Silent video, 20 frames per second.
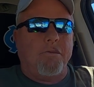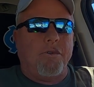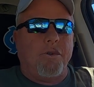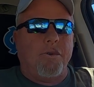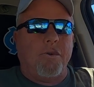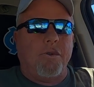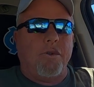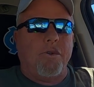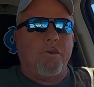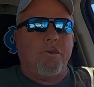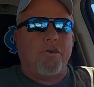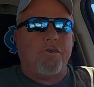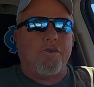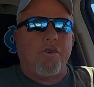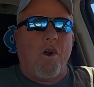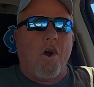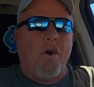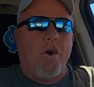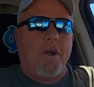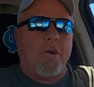Do a little
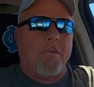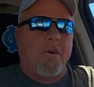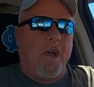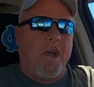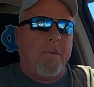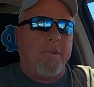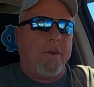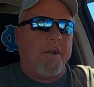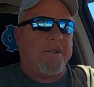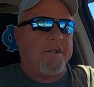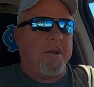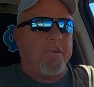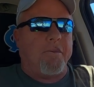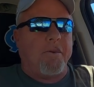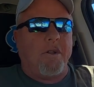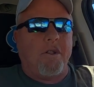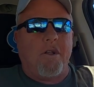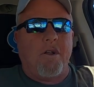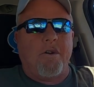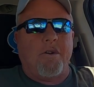drawing, maybe
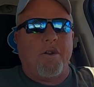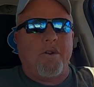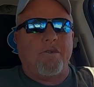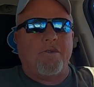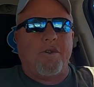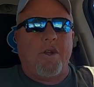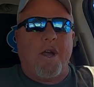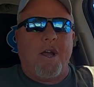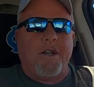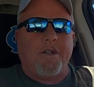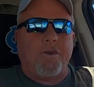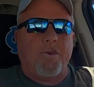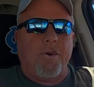something along those lines.